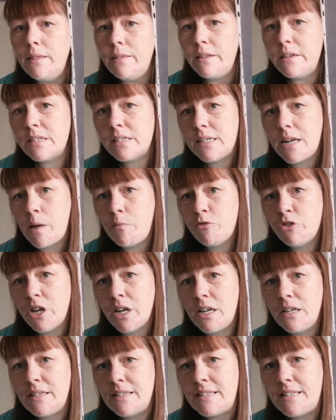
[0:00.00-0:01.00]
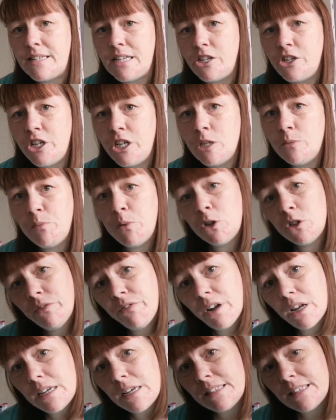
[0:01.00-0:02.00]
This Snapdragon Stitches
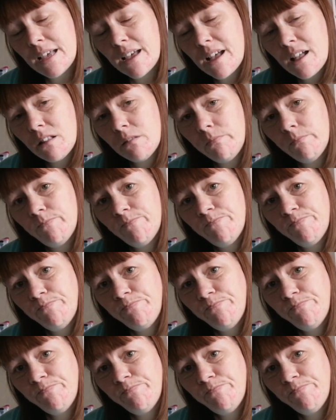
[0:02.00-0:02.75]
butterfly sow.